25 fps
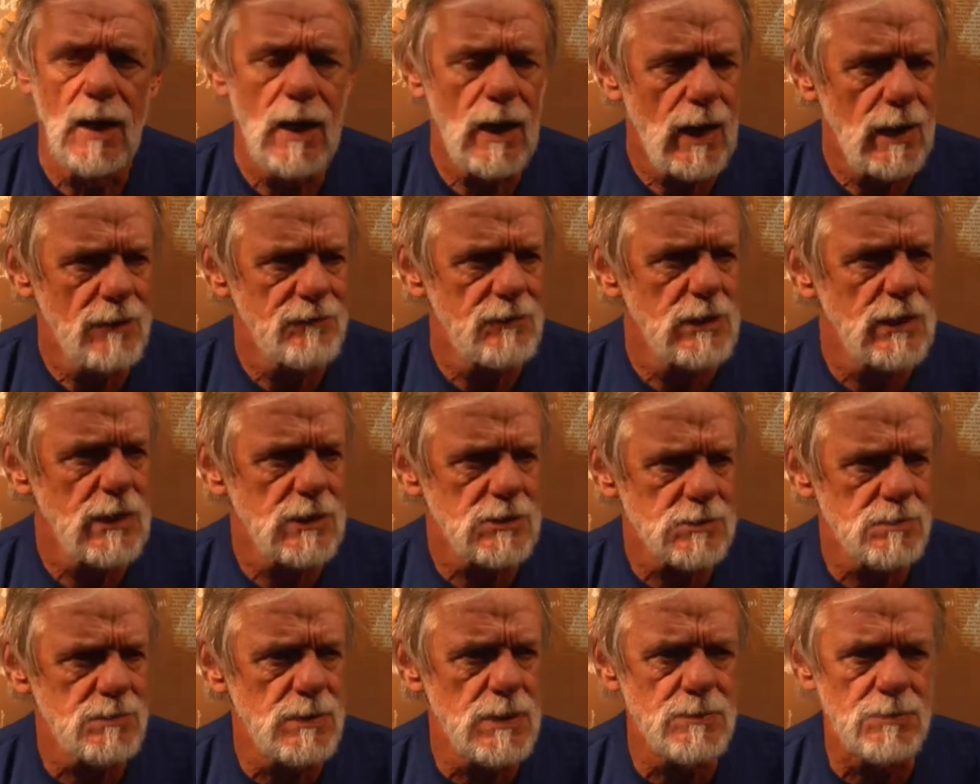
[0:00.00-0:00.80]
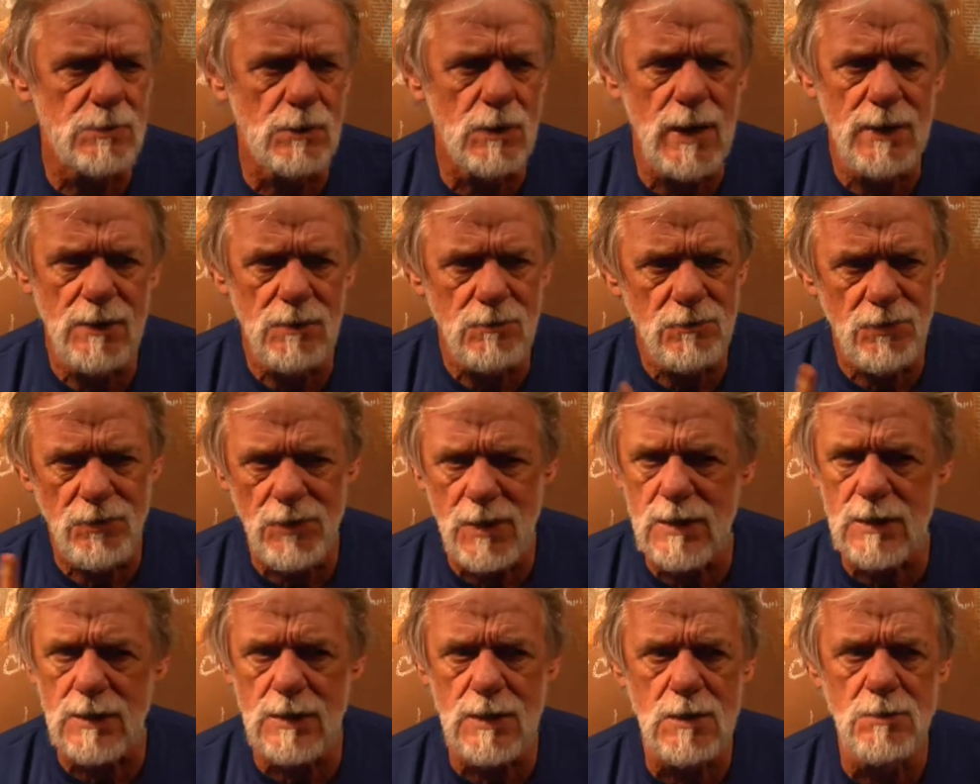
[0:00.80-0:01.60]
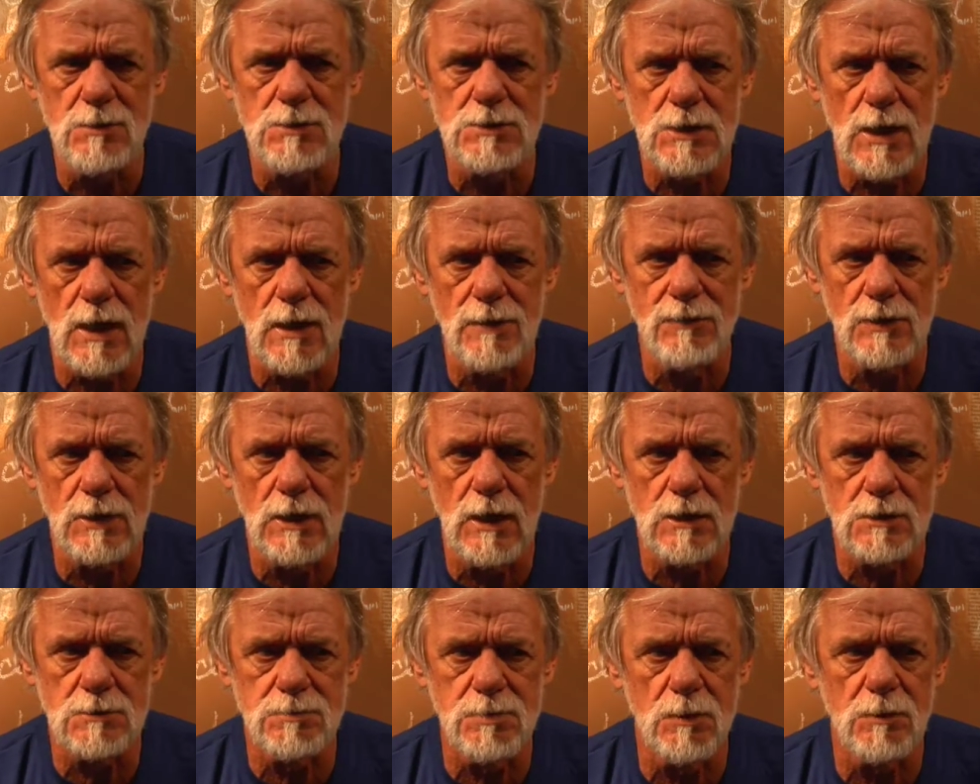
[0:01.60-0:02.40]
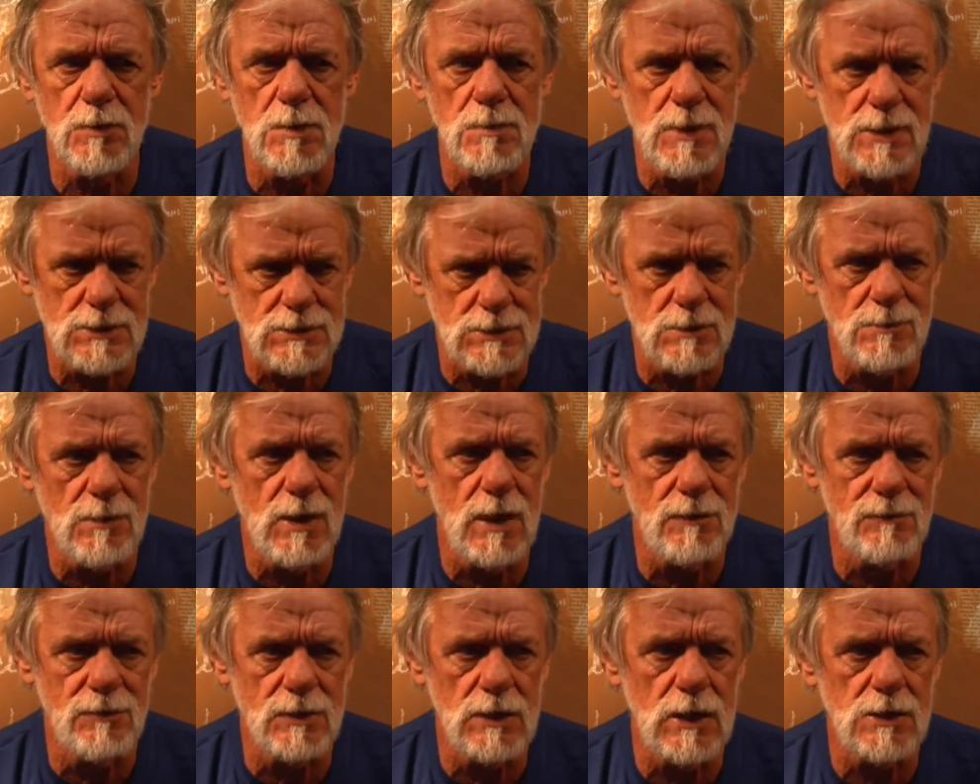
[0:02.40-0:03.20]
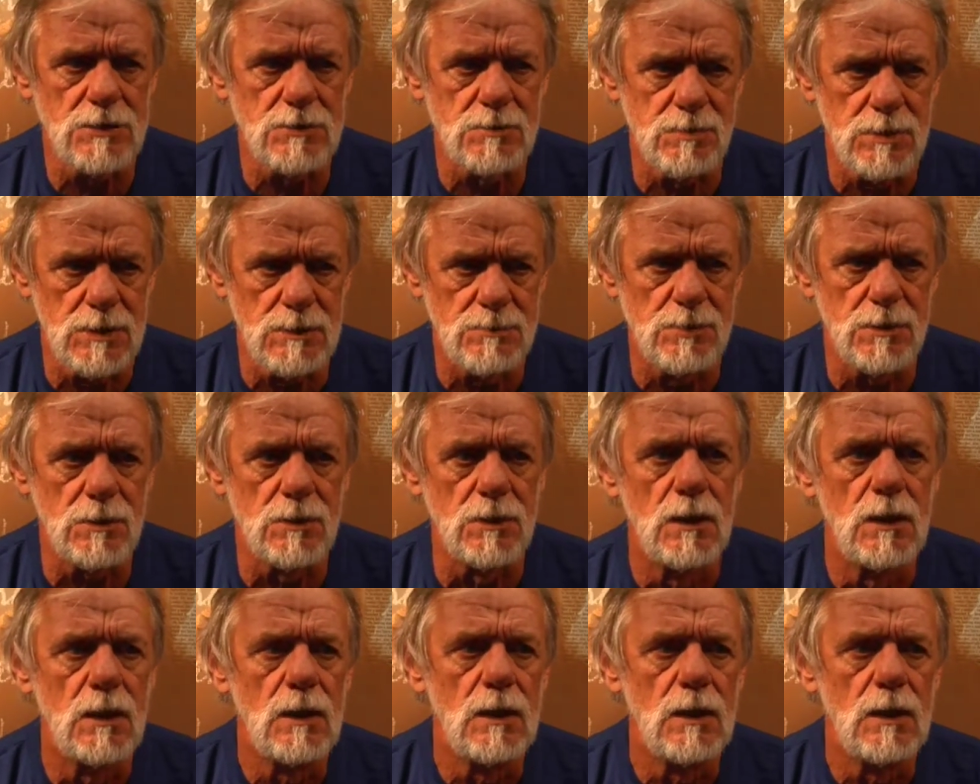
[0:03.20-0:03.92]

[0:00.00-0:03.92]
IVS people. I don't think he was IVS, but we met some IVS people.